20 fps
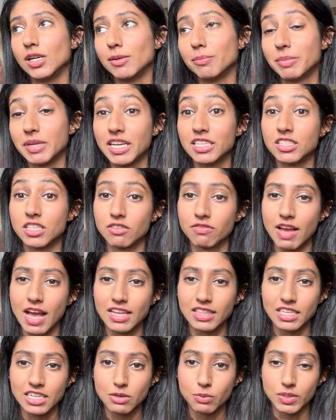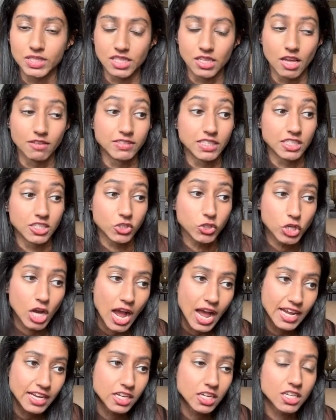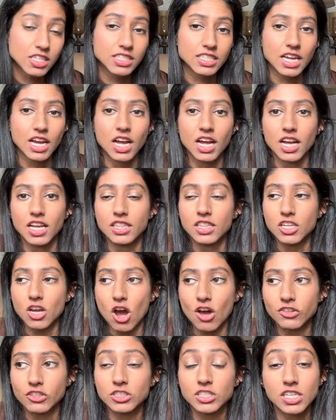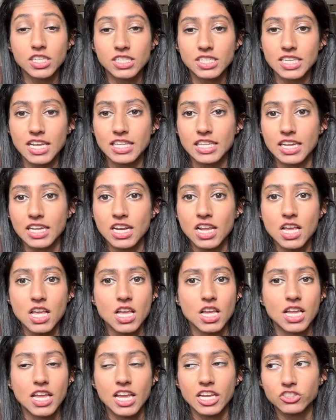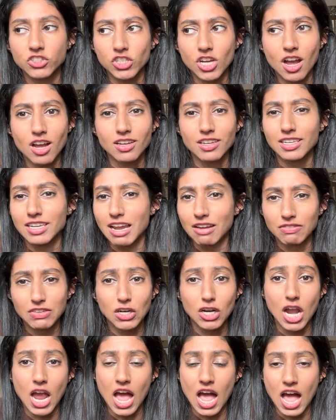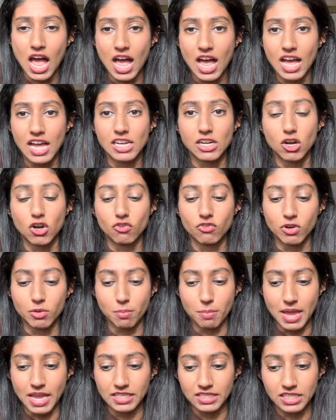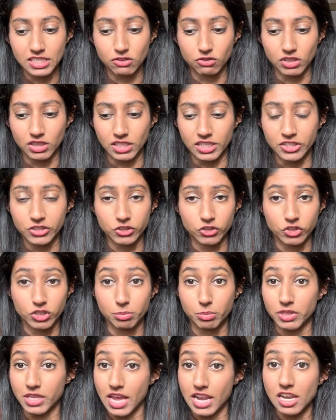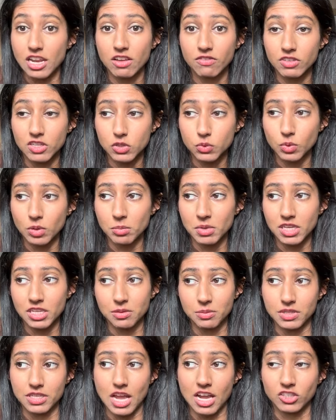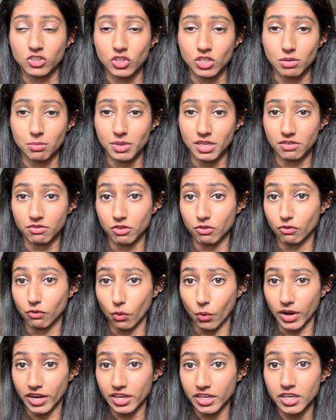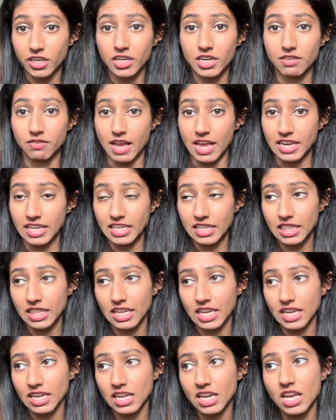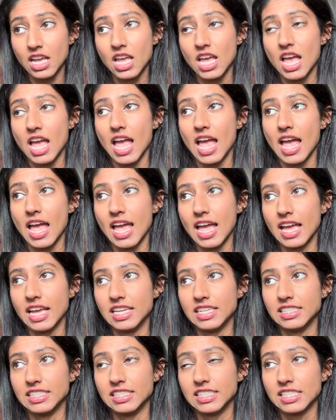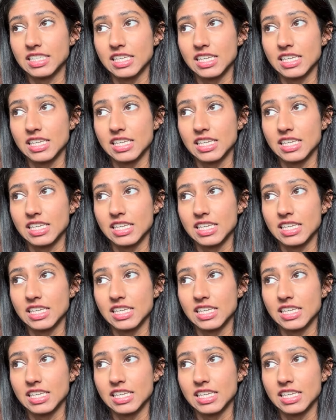because of the fact that he wasn't loved as a child, the author does say that Hitchcock never had a romantic relationship with any of these women. He was actually a bit of a voyeur, if anything. And